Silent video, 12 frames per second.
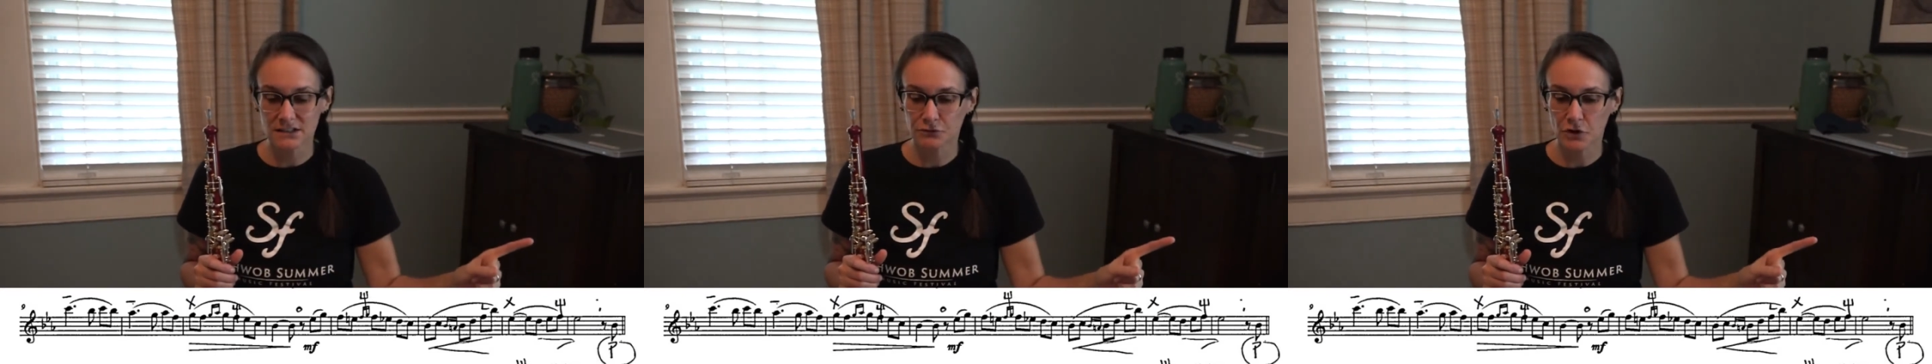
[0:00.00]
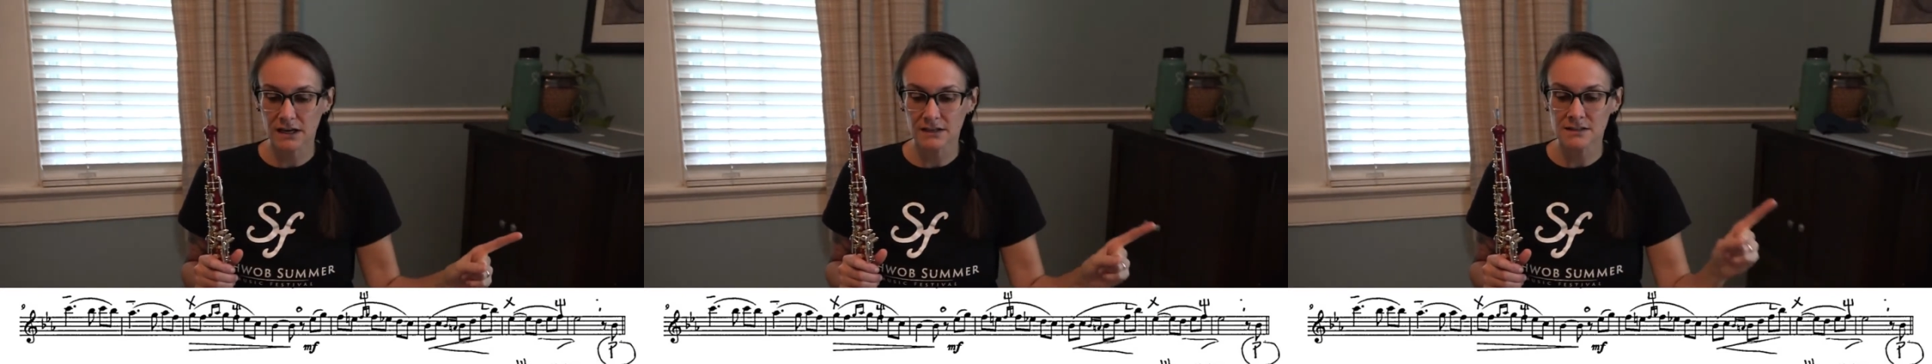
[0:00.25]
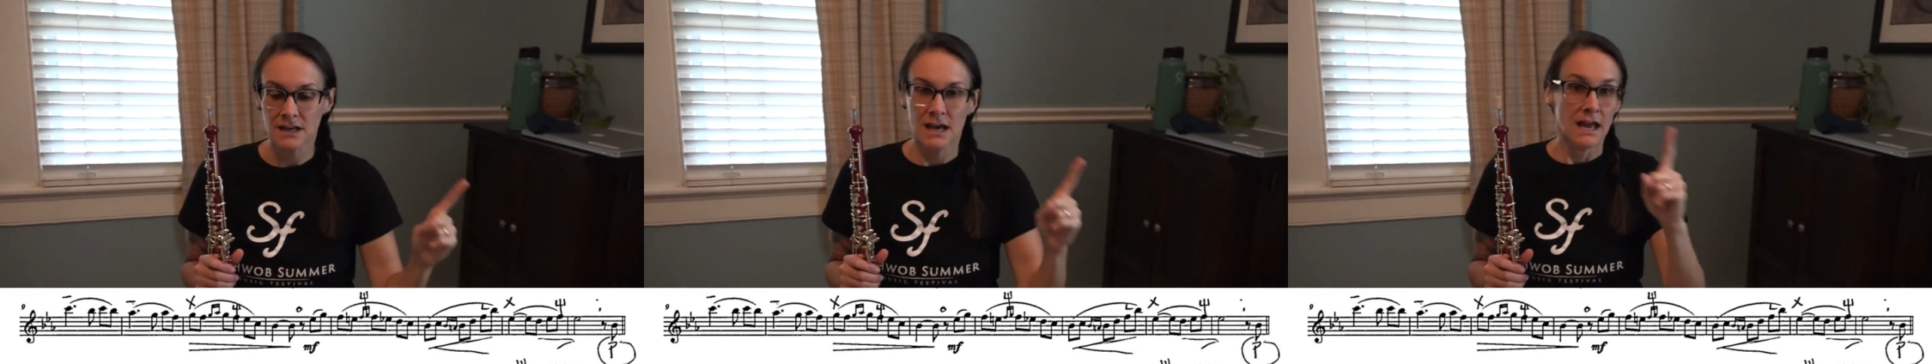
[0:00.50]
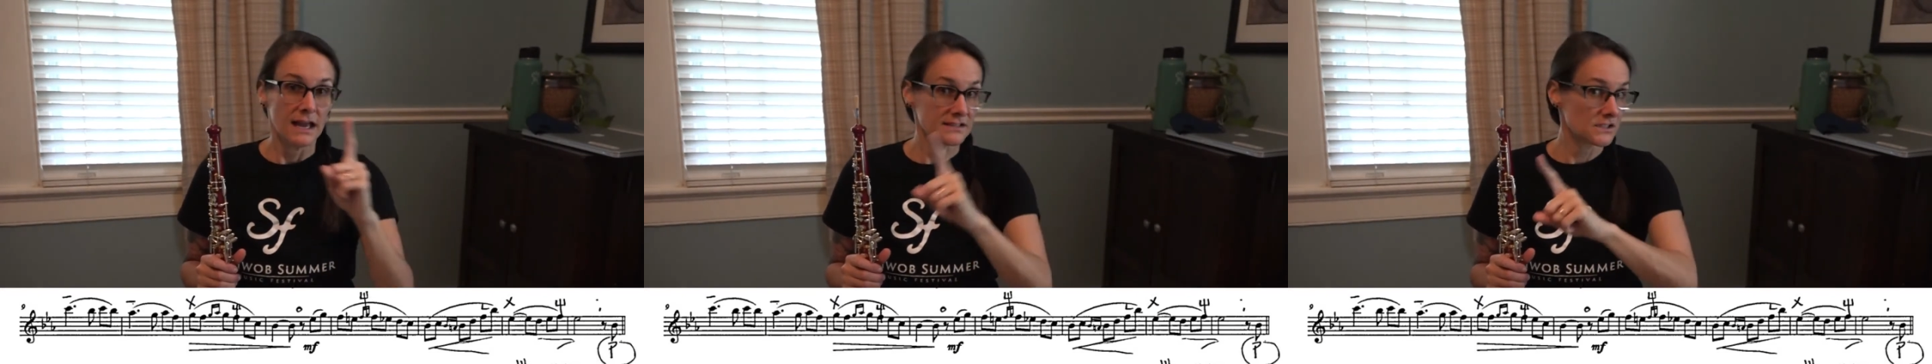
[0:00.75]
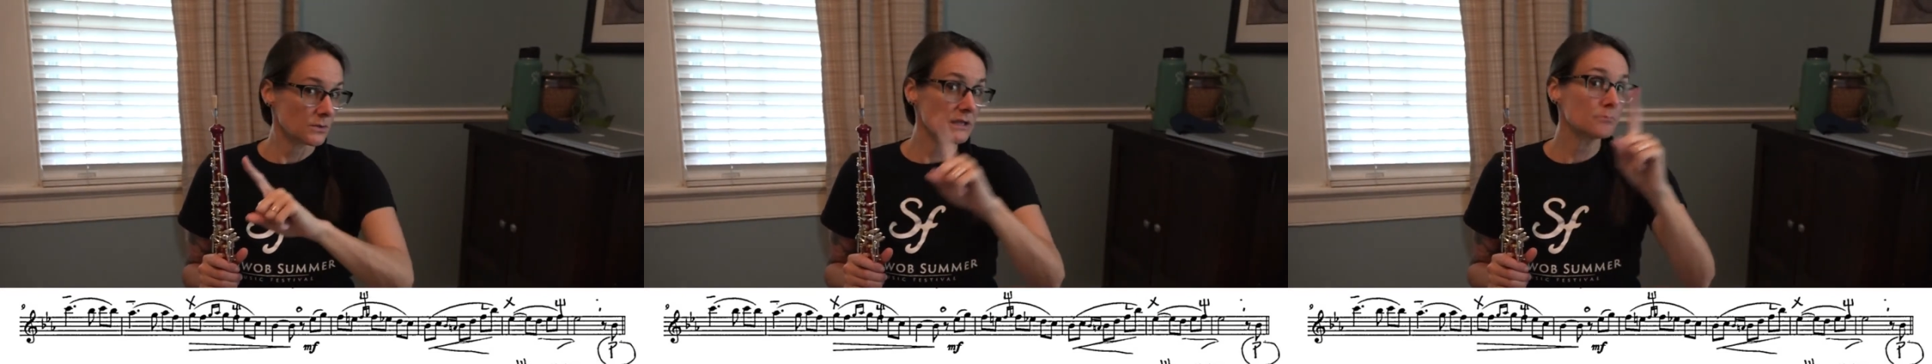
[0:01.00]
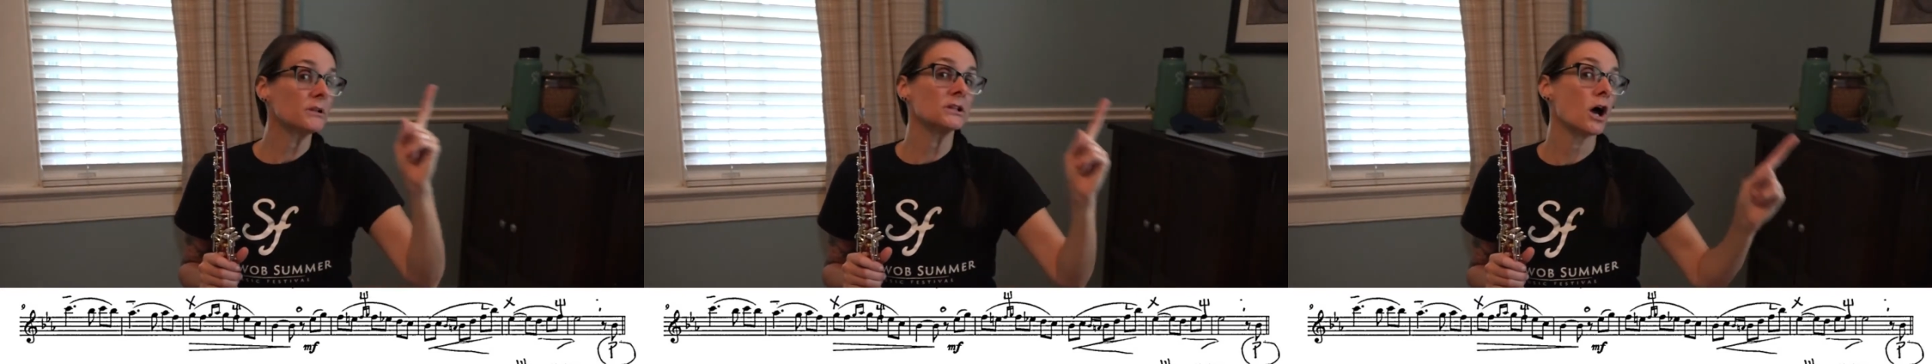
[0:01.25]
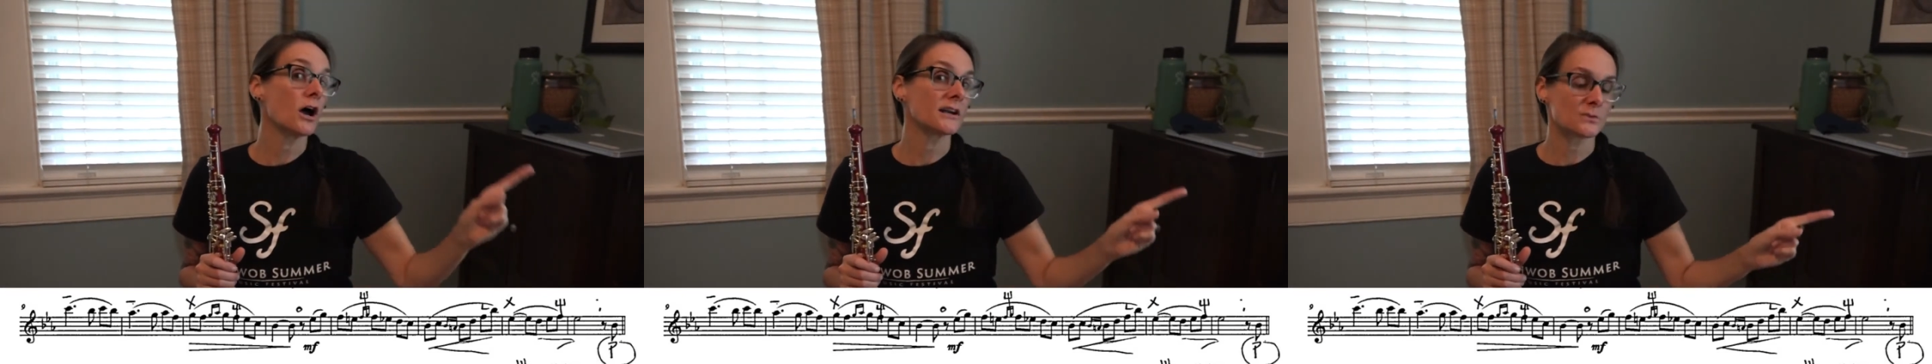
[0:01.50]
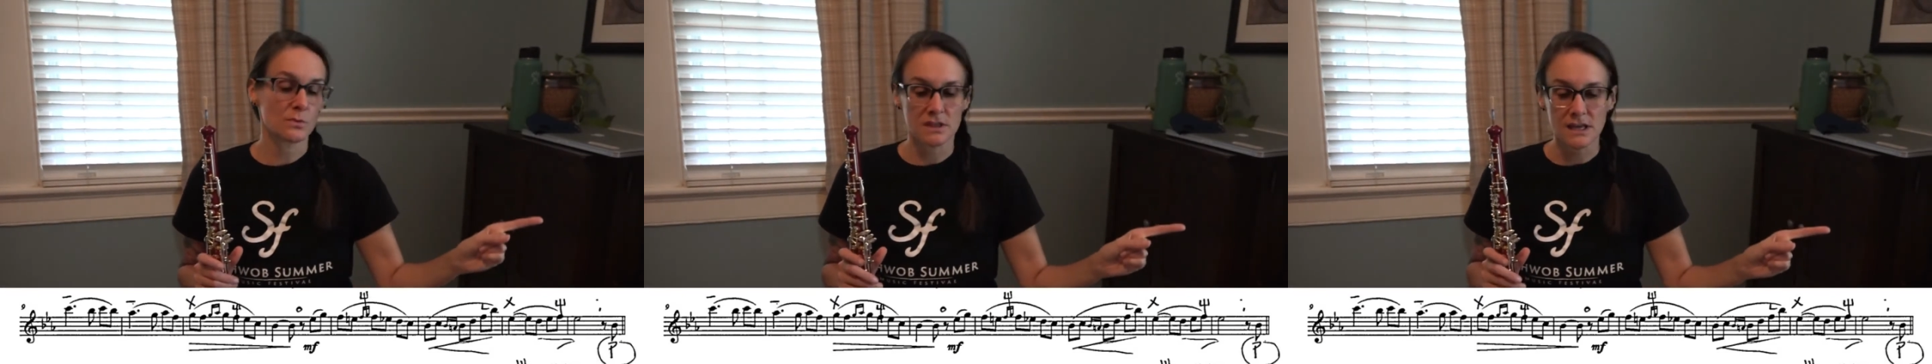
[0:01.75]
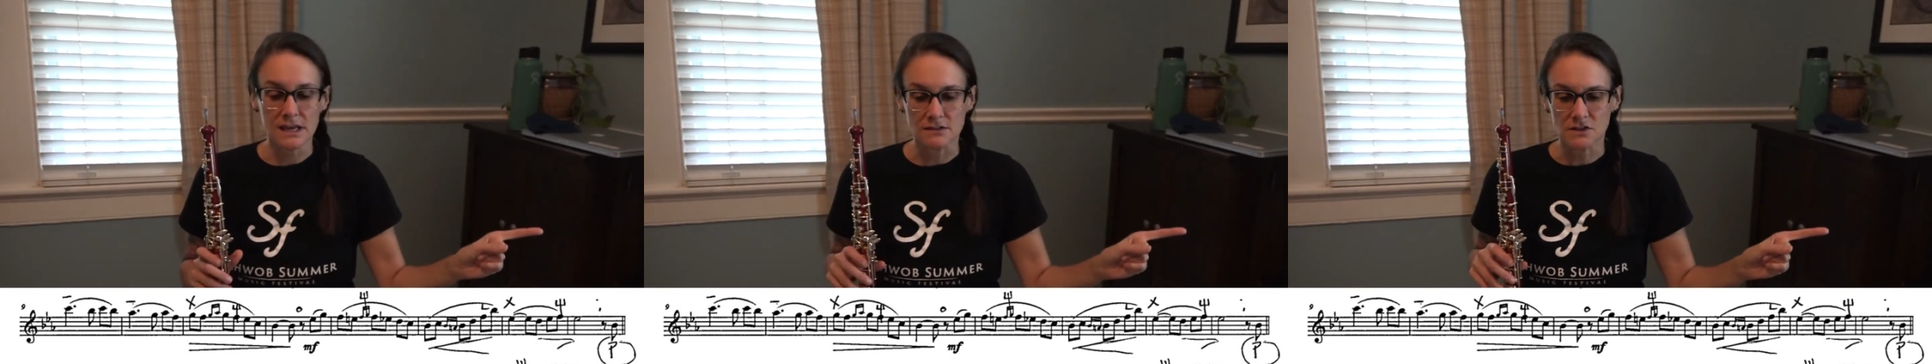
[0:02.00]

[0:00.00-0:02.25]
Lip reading: phrase, and so it belongs with it.